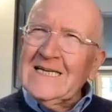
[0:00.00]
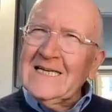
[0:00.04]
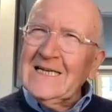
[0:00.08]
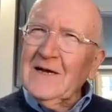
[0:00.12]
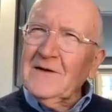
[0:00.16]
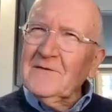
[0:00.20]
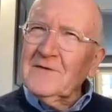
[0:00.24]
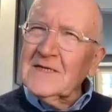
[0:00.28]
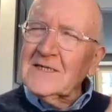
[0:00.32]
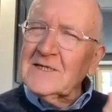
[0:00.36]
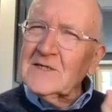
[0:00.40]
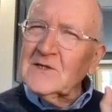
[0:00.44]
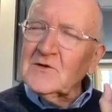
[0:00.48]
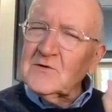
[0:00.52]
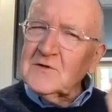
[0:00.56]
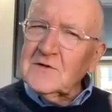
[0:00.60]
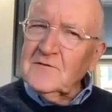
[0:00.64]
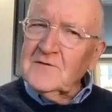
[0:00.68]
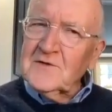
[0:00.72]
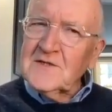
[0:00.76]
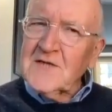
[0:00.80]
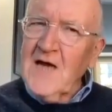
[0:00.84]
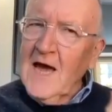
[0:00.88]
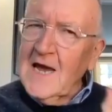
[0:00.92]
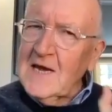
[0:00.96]
of a sort
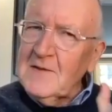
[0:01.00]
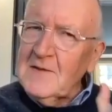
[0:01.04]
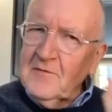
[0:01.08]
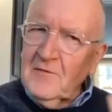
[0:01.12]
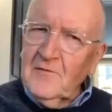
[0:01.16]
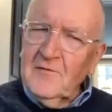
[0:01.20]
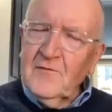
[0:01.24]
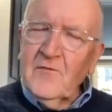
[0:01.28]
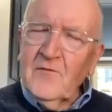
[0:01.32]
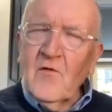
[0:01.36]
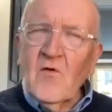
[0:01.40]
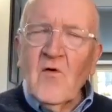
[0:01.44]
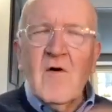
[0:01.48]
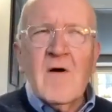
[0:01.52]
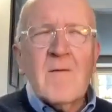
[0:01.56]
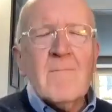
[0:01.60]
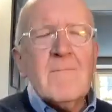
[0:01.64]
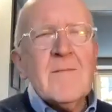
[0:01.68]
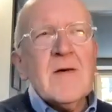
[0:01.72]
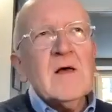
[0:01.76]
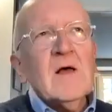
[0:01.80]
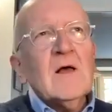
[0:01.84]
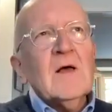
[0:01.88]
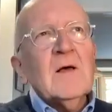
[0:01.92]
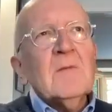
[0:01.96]
of type of
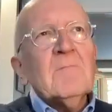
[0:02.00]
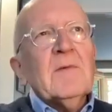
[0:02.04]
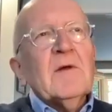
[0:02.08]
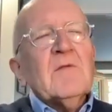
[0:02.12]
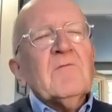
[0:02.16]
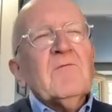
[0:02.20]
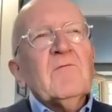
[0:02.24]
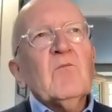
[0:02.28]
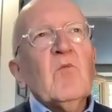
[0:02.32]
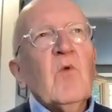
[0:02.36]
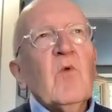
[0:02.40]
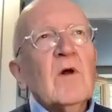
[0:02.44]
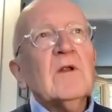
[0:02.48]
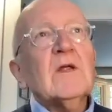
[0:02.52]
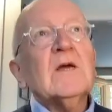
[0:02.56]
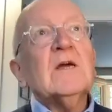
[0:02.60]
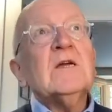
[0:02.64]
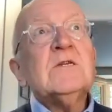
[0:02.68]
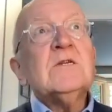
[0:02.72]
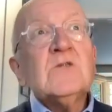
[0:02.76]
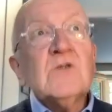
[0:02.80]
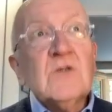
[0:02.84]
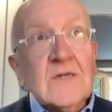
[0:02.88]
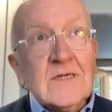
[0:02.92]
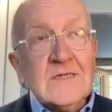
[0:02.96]
form but what
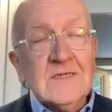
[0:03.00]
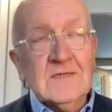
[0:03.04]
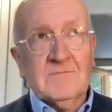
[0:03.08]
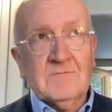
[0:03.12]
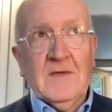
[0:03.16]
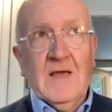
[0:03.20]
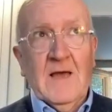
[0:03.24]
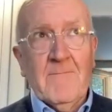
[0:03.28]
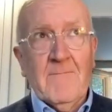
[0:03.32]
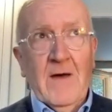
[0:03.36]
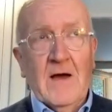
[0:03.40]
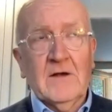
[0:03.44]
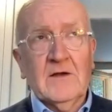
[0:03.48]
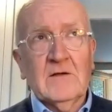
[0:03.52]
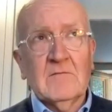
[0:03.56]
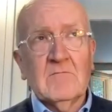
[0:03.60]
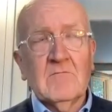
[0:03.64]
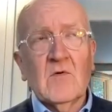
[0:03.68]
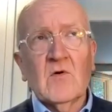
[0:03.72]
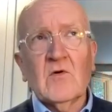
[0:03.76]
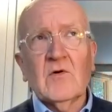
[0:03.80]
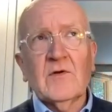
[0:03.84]
interests me about it more